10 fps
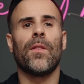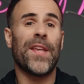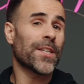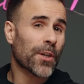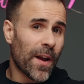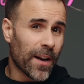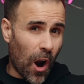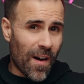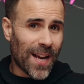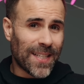The integrated
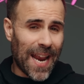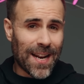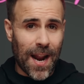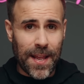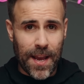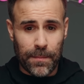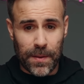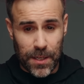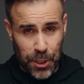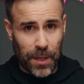RX 890M
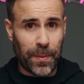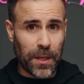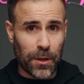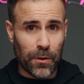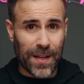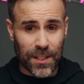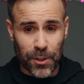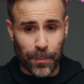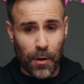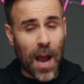GPU is
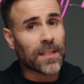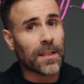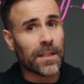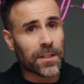surprisingly